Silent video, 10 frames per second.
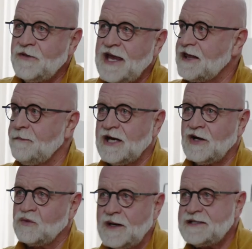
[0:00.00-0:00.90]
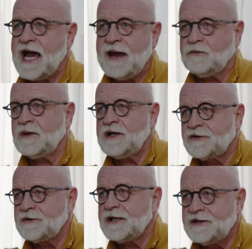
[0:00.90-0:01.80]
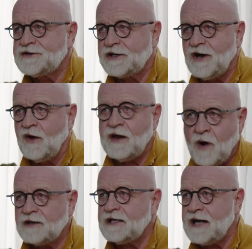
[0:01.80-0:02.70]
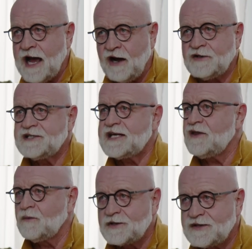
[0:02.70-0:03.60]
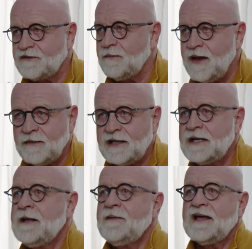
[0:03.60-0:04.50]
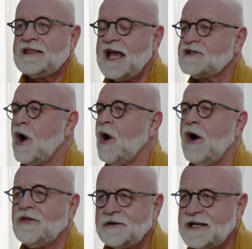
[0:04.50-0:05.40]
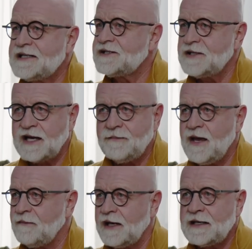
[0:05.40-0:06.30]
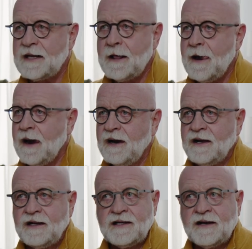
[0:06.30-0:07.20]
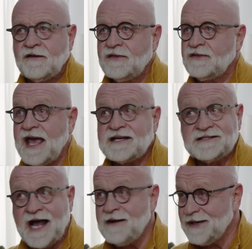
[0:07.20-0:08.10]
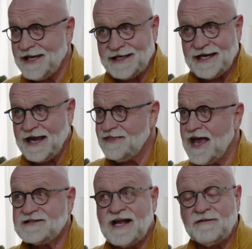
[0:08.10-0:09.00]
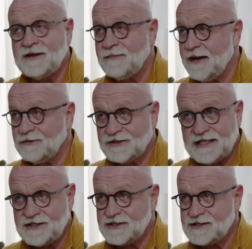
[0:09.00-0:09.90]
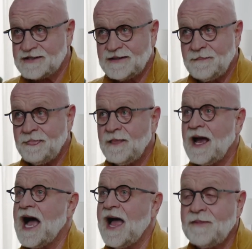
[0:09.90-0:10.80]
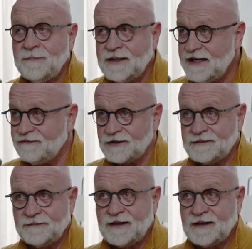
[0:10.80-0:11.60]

think that because one time, 20 or 30 years ago, they walked an aisle and said the words of commitment, that that's all there is to commitment. That's not me, and that's not what the Bible teaches. I'm a believer.